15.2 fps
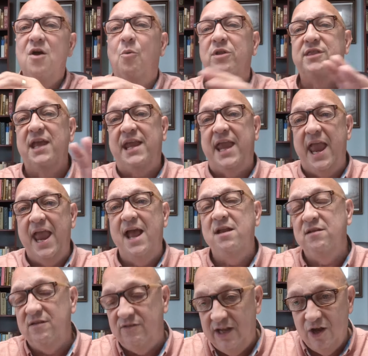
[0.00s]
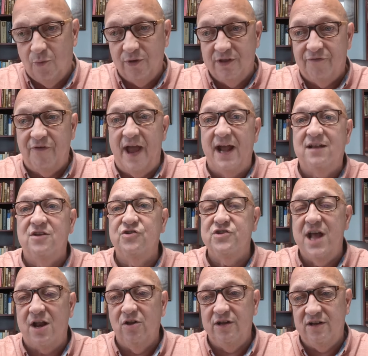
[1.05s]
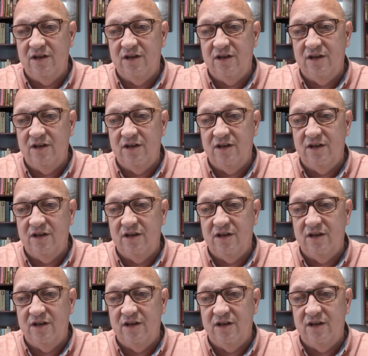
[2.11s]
What they can't deal with the fact is not only